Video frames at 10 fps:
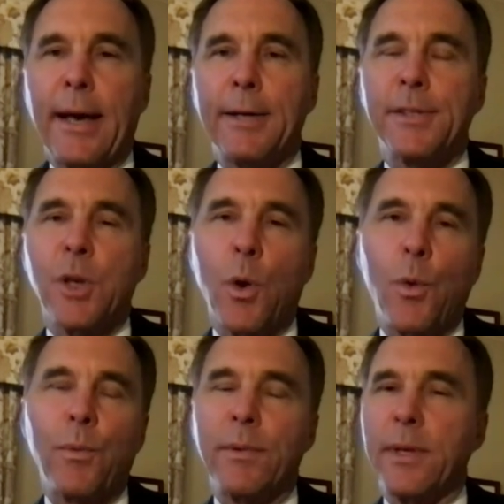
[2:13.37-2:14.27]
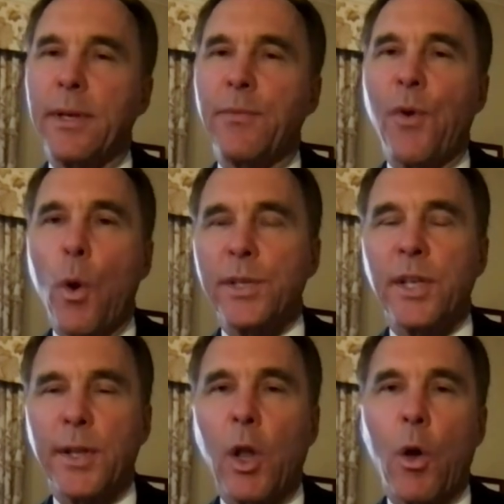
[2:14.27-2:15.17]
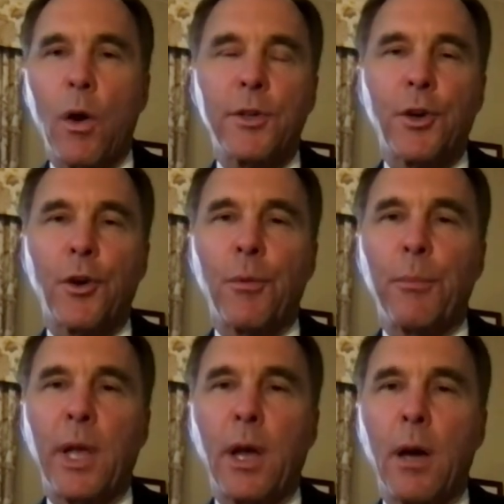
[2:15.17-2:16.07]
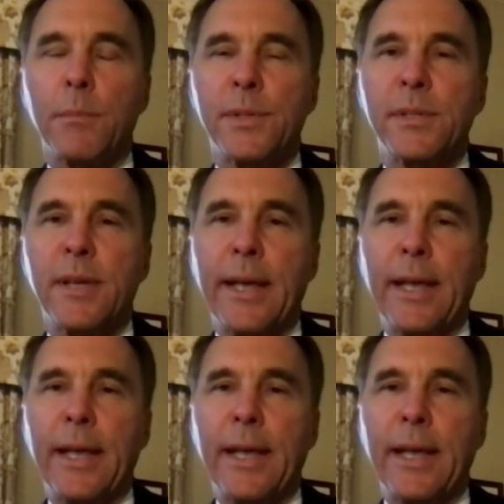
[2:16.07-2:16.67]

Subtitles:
So the focus on the long term becomes